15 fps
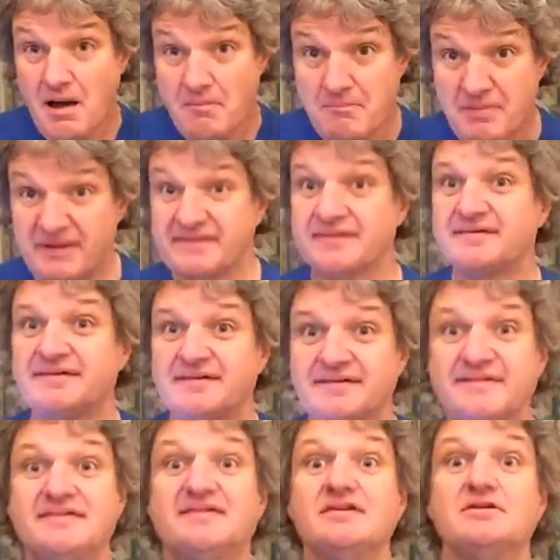Businesses
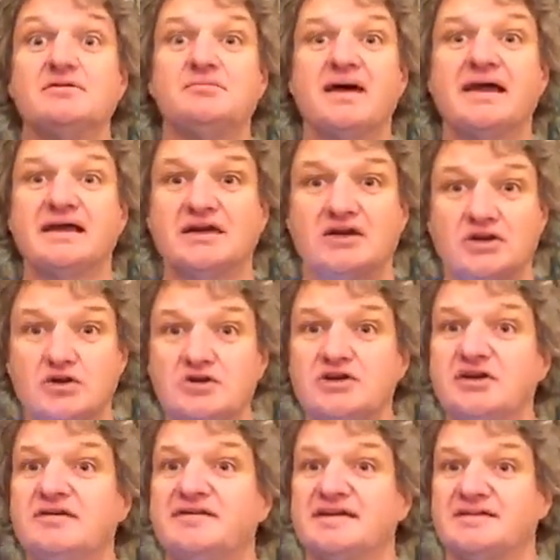still make good
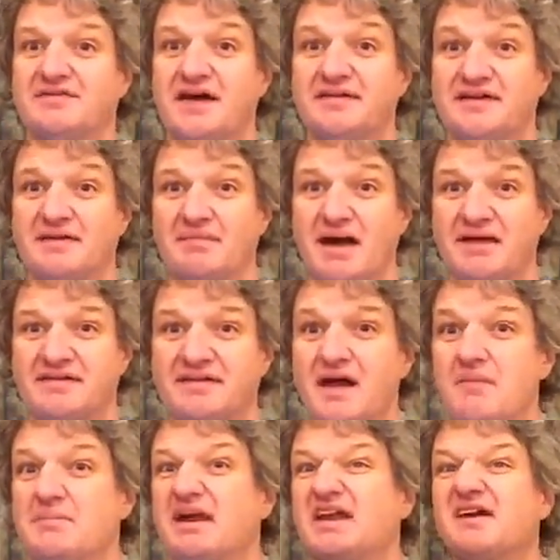use of SMS
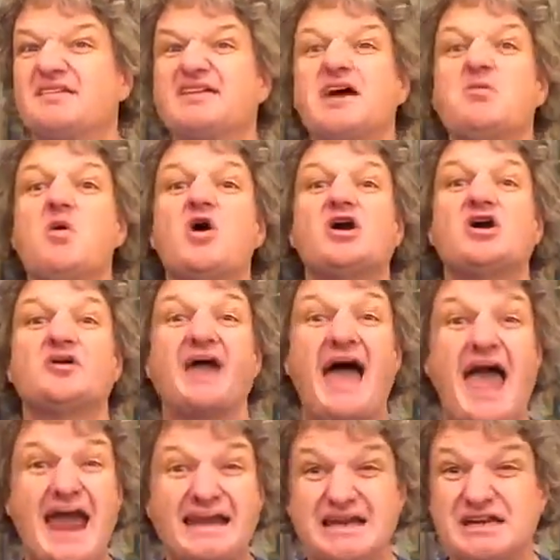because they work on
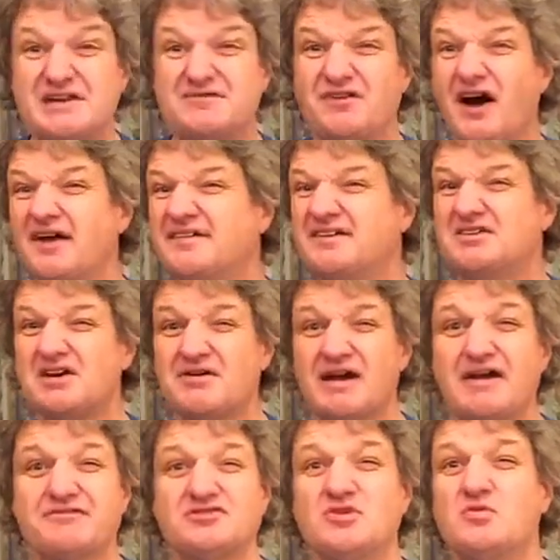any device. You don't
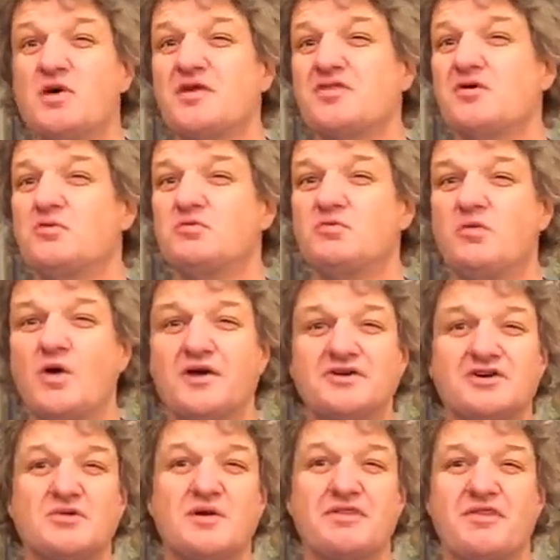have to
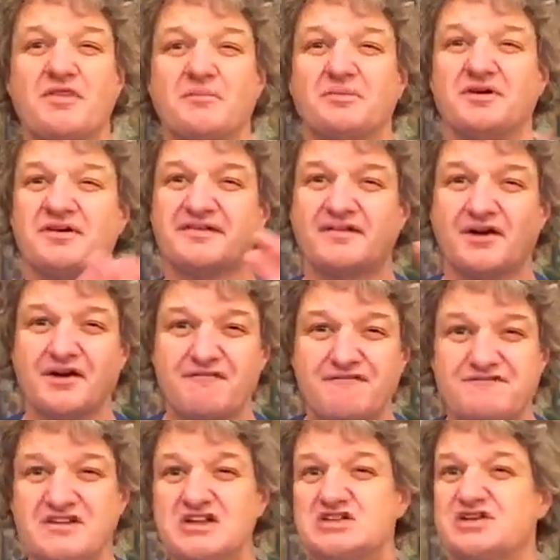wonder whether the person's got a
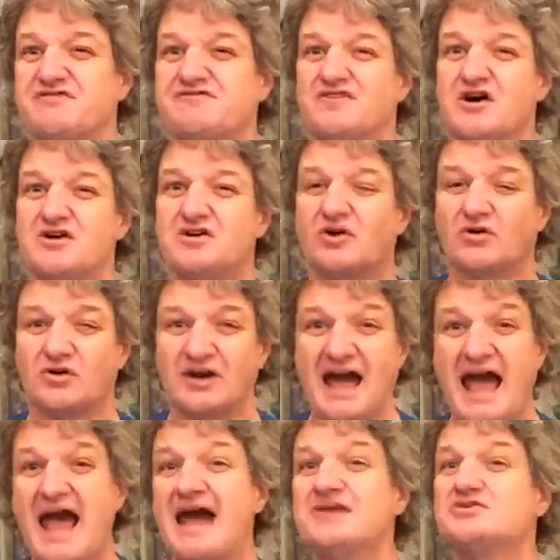feature phone or an
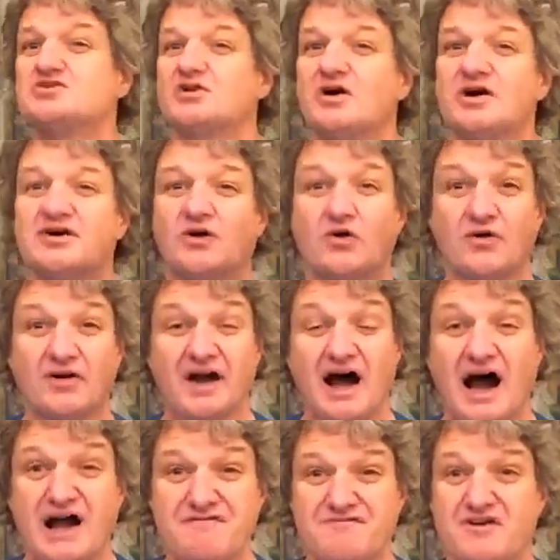Android or an
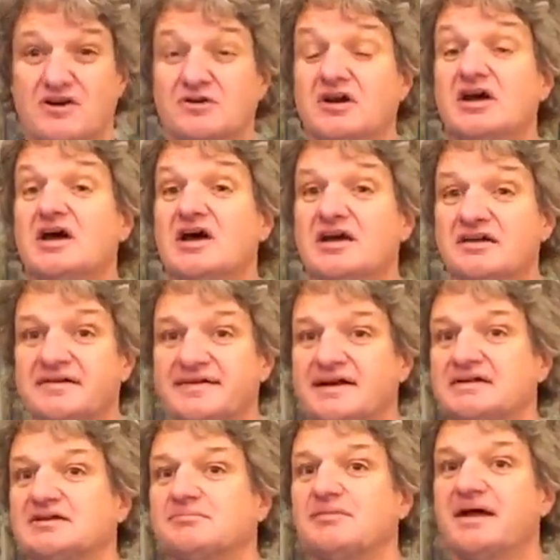iPhone. You
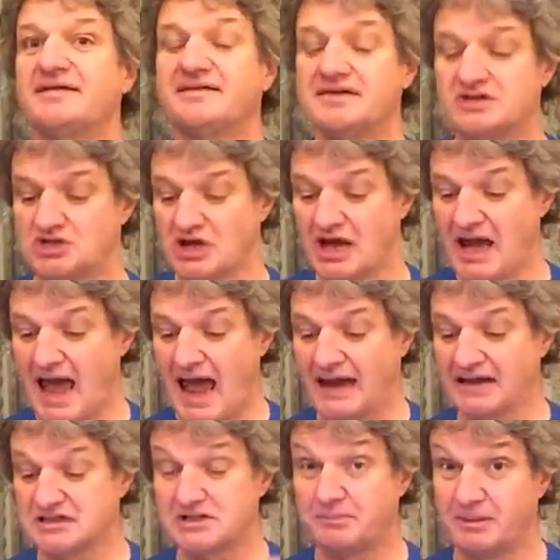send a message and
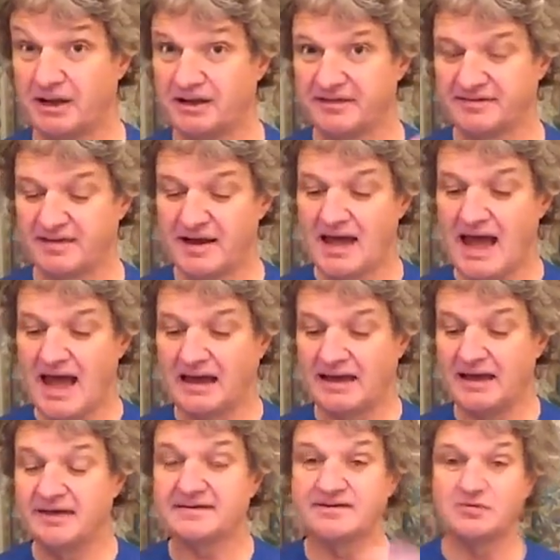it appears. And
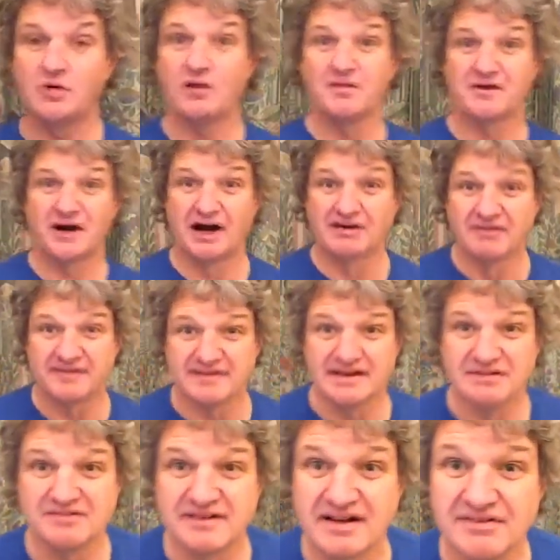here's the one that I
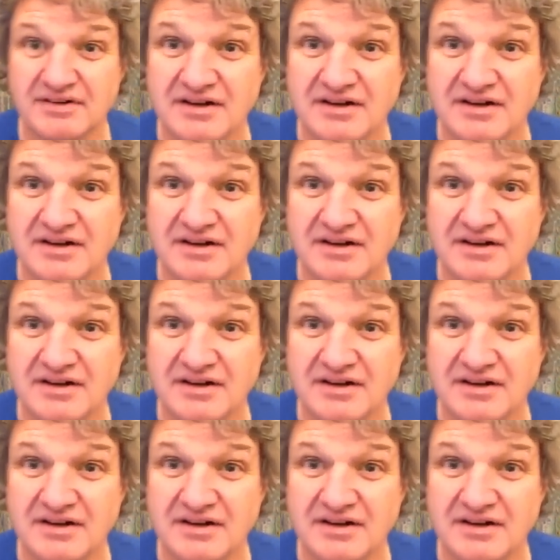received.